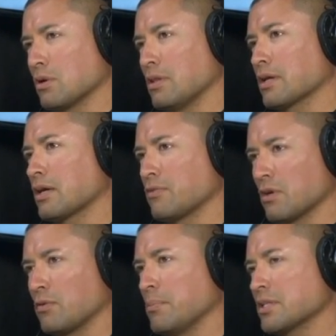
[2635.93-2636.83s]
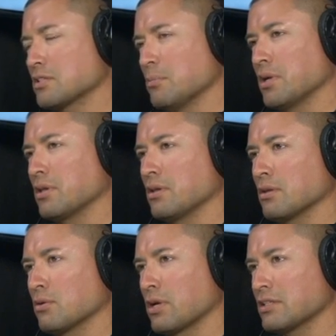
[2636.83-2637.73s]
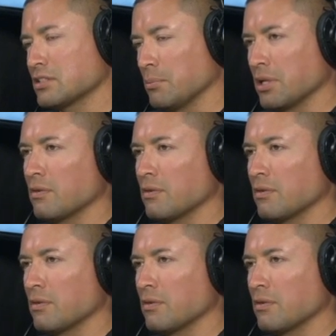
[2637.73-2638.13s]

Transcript: like, have you ever met somebody or has somebody